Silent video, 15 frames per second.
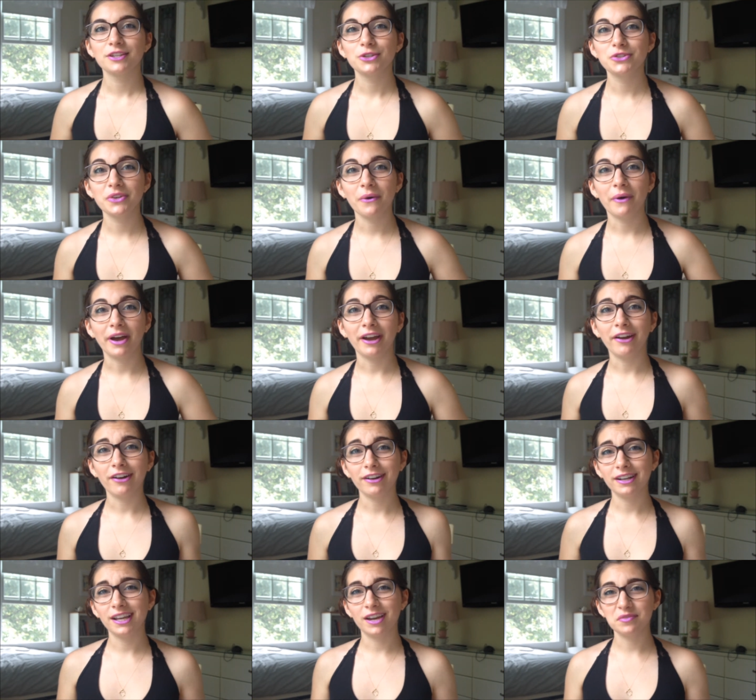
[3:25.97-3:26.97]
So I
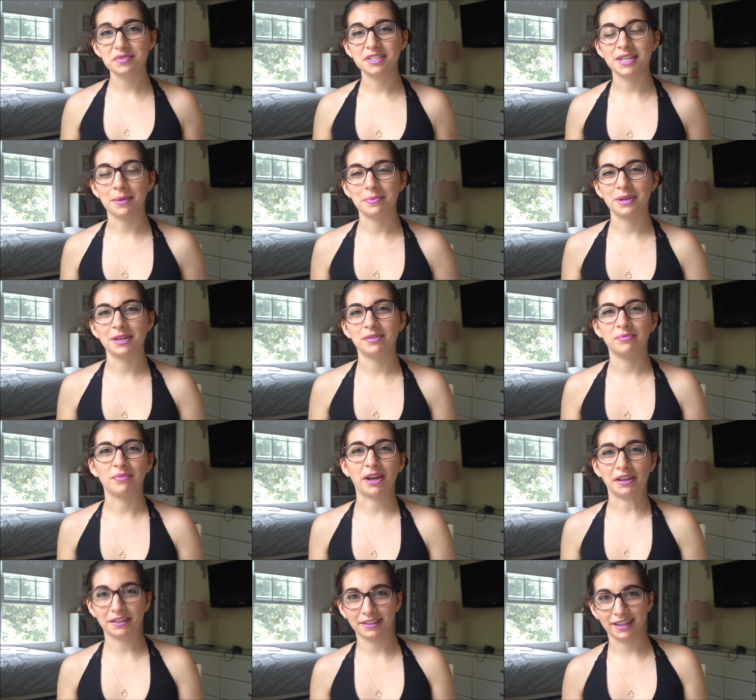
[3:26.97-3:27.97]
already have a Tepig in
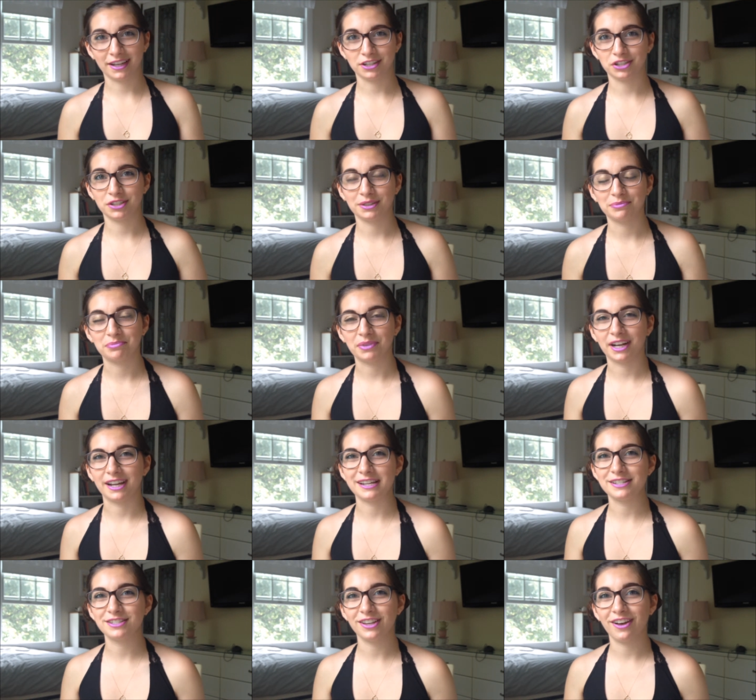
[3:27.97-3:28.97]
my collection, but
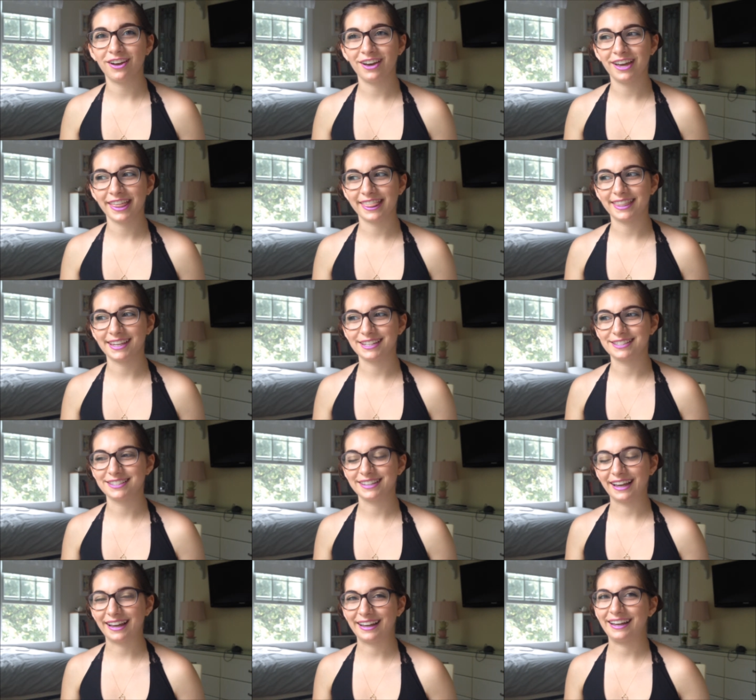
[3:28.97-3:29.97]
I saw
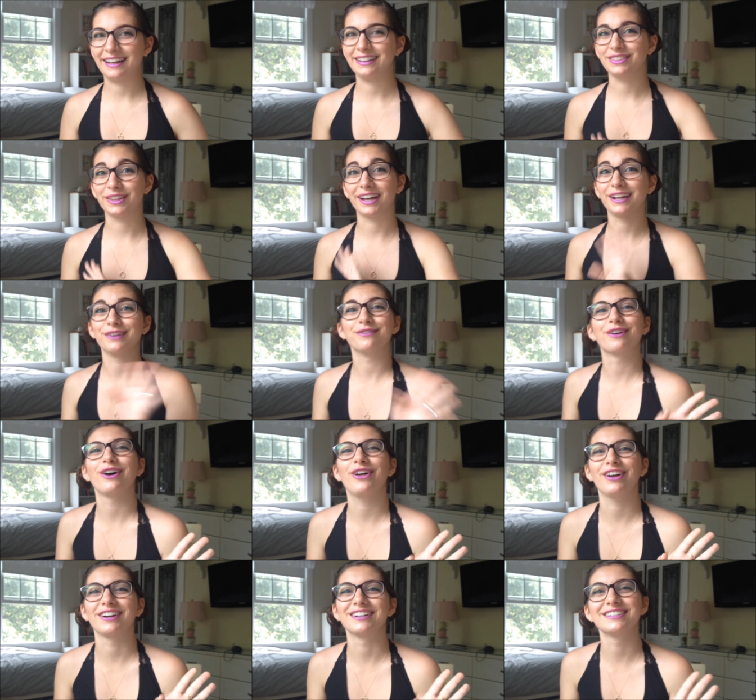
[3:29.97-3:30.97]
this line of
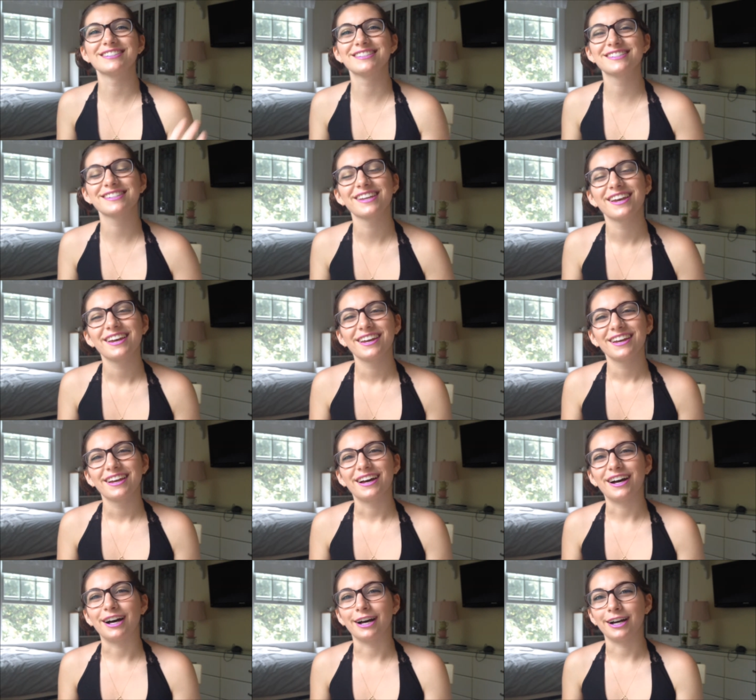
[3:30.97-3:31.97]
cards
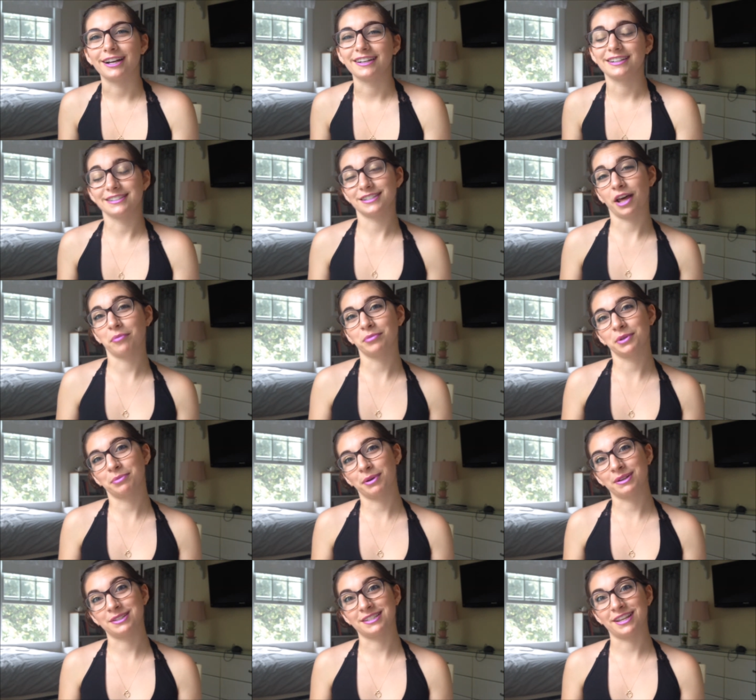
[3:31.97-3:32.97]
in a
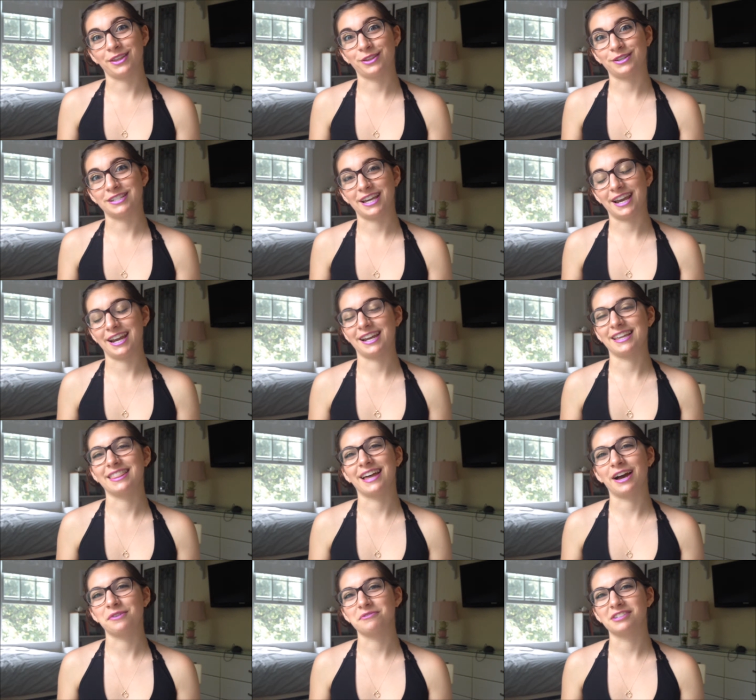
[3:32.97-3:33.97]
Tumblr post the other day
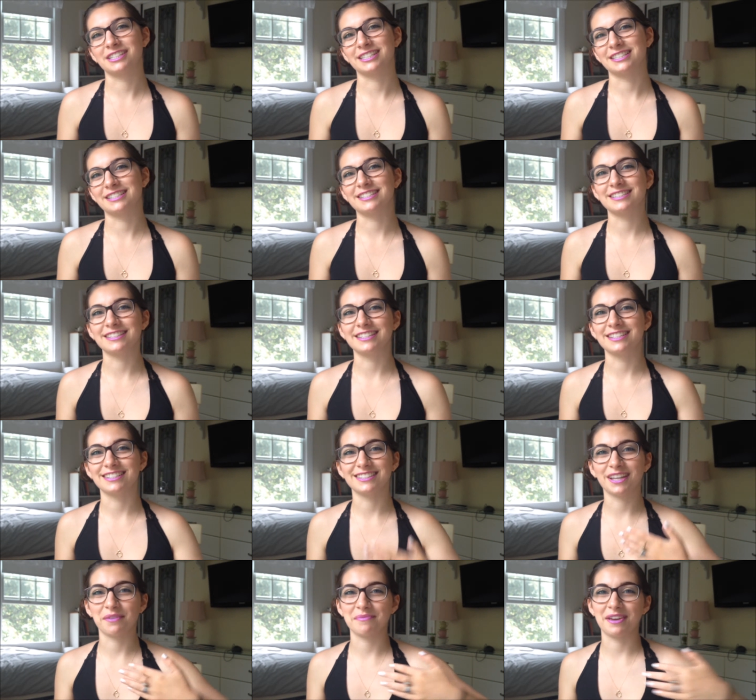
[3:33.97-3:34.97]
that was the
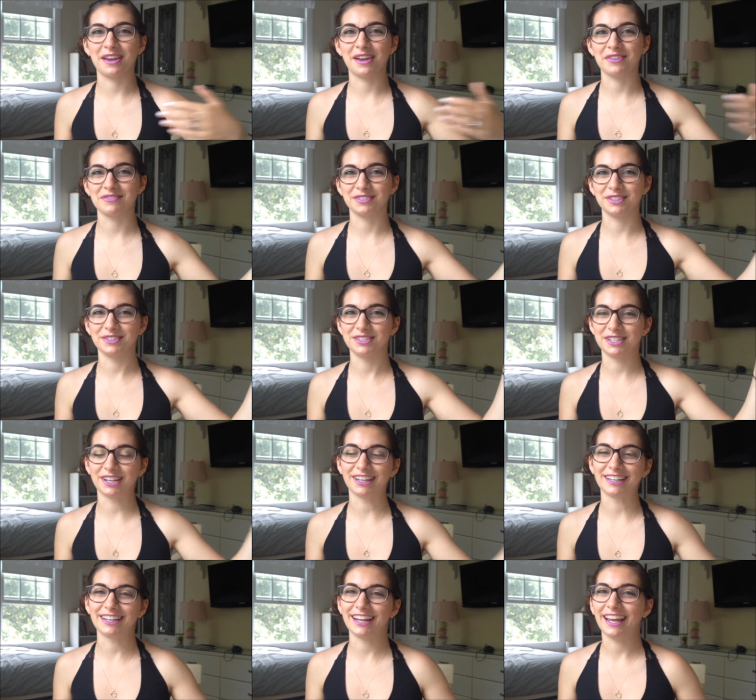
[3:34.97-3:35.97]
Tepig
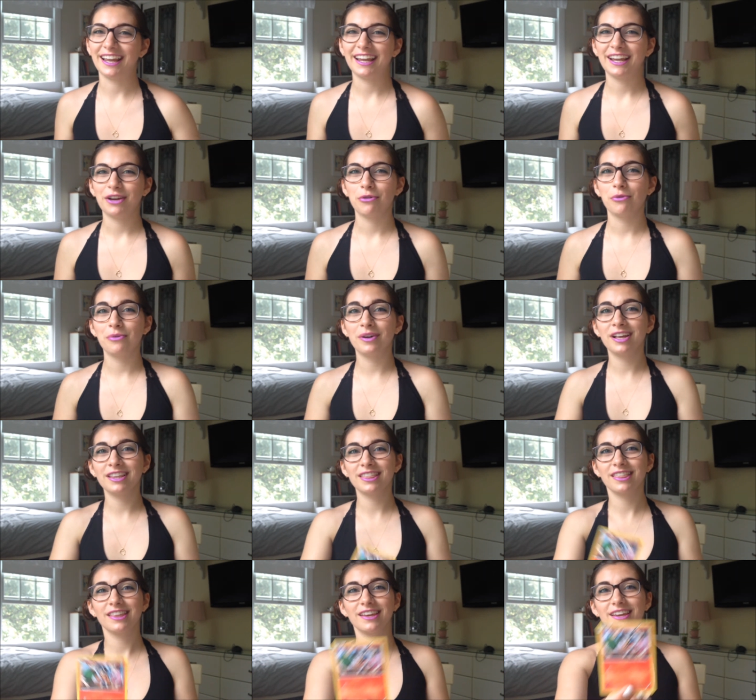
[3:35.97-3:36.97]
evolution with